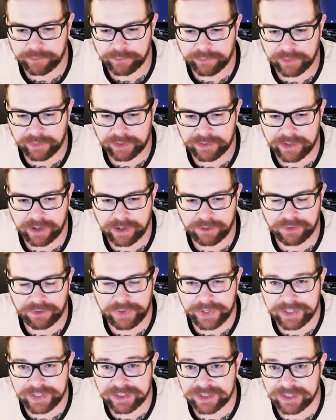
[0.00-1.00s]
Now
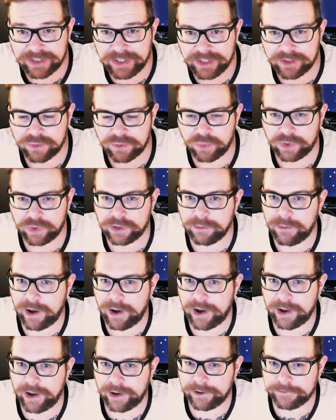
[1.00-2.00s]
this is one of
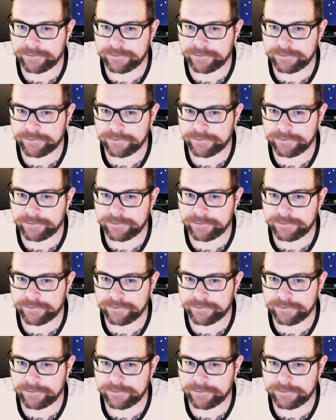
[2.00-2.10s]
my